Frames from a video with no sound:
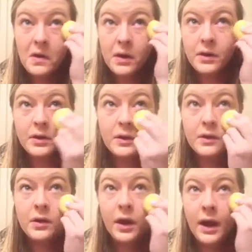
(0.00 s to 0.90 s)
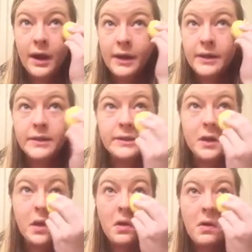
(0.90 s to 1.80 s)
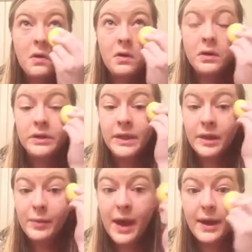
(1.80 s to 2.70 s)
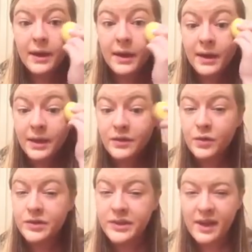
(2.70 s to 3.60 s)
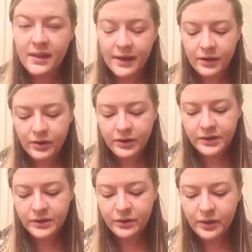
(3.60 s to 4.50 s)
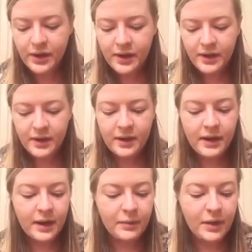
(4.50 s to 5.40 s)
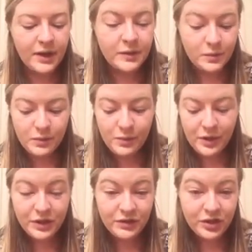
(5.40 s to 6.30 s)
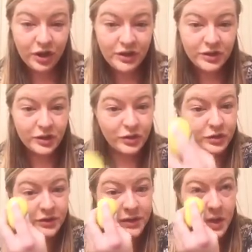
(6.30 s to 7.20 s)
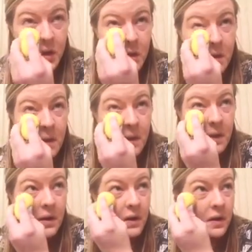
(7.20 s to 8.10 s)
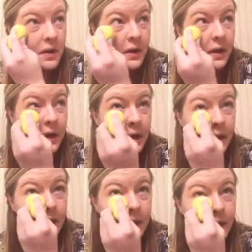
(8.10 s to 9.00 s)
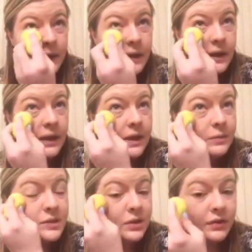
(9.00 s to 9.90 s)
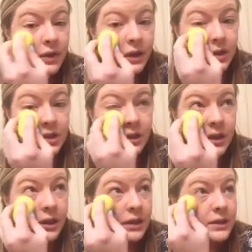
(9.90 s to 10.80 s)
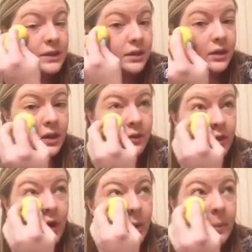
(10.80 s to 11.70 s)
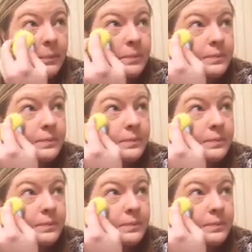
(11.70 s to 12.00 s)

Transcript: underneath your eyes, just kind of pat it in. It gives you also that lighter look, so not as much of the dark circles. And it keeps your foundation and concealer from,